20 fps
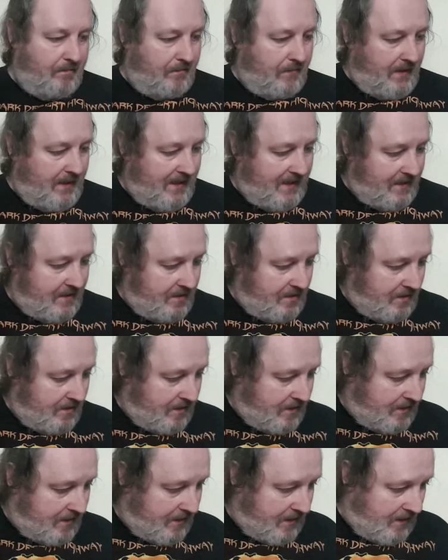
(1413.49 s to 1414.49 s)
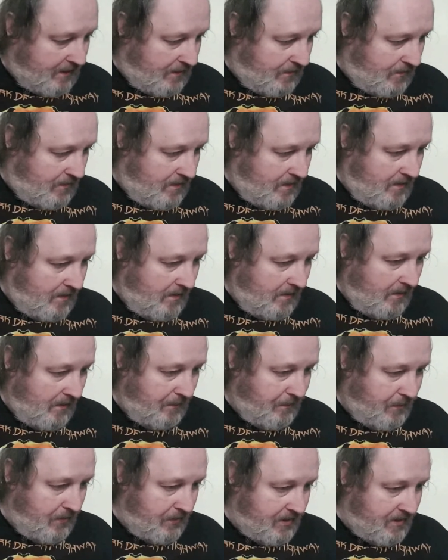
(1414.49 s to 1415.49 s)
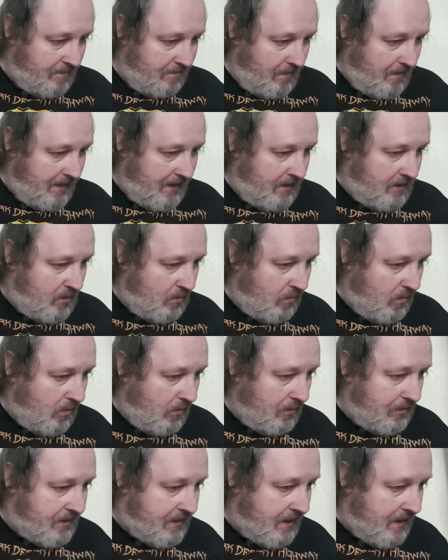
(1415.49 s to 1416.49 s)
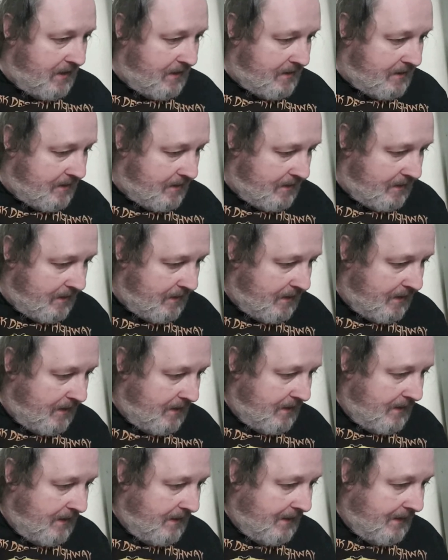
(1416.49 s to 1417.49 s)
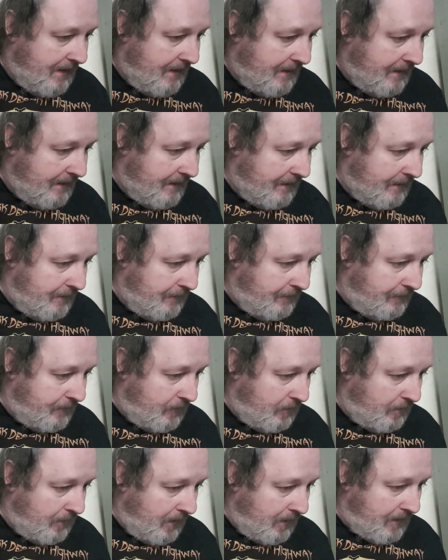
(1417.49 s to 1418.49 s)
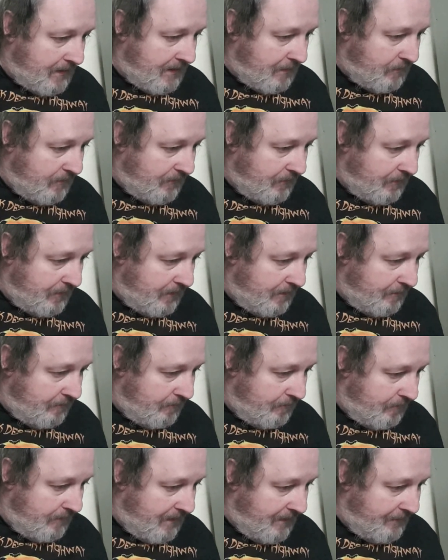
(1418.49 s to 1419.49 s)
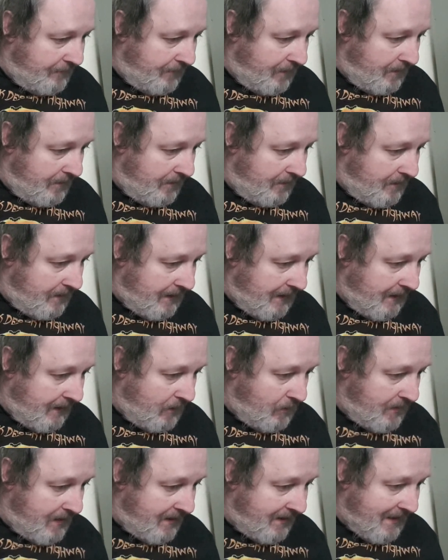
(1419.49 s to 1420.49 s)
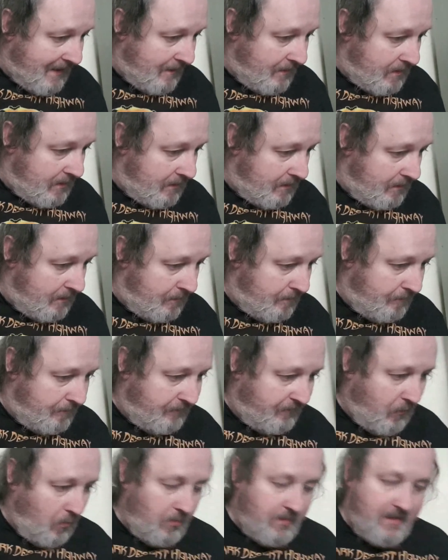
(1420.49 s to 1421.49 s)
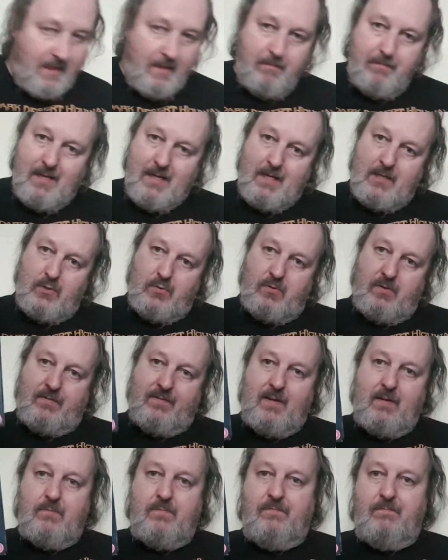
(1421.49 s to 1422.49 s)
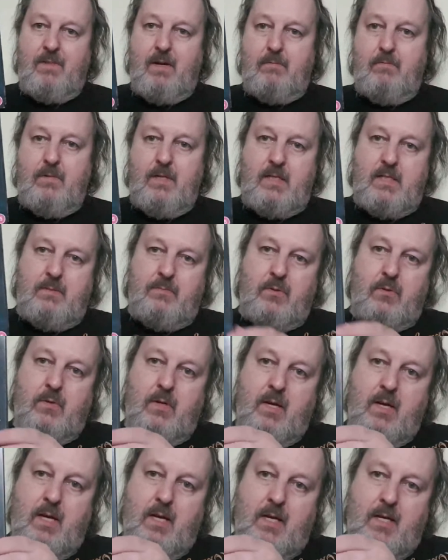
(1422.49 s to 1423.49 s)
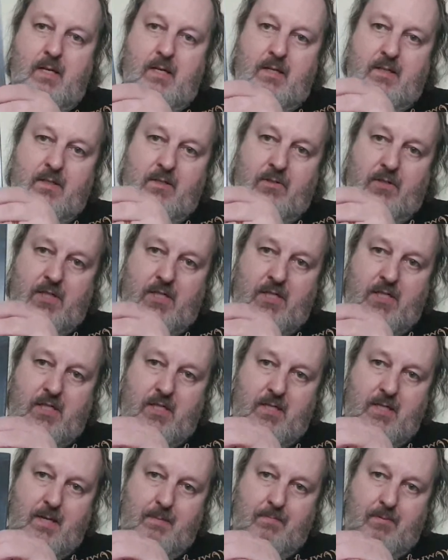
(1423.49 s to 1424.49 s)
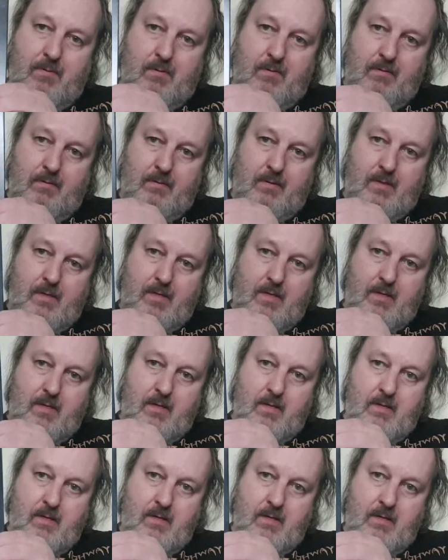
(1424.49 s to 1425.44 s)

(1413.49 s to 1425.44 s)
it hasn't. So I put some money towards it from, like I said, from the refund, and got it down to £14, which I found very reasonable. Nice slip on there,